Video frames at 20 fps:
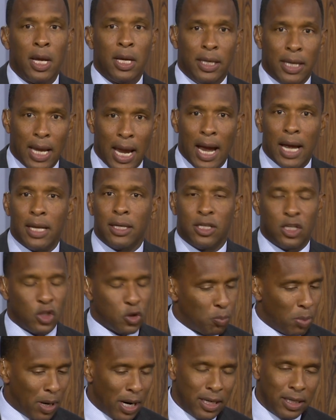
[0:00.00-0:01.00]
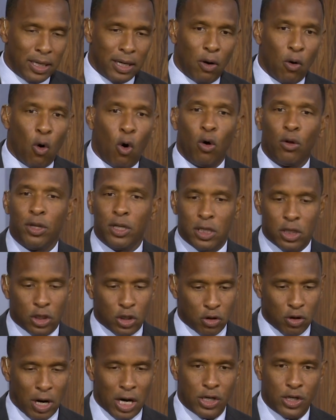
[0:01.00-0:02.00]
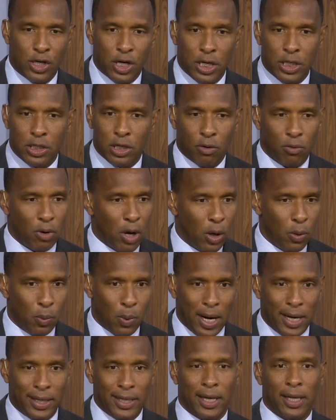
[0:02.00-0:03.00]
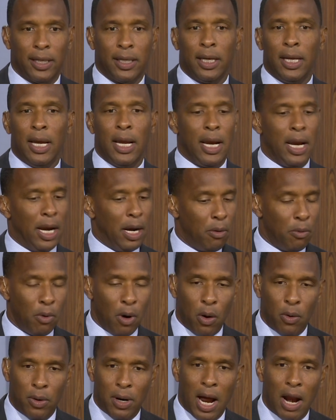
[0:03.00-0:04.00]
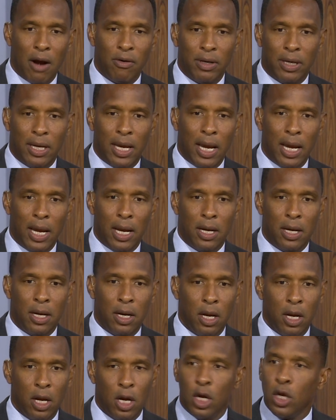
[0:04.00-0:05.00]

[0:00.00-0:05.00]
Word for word: Yet, despite all the distractions around White Hart Lane and around Harry Kane,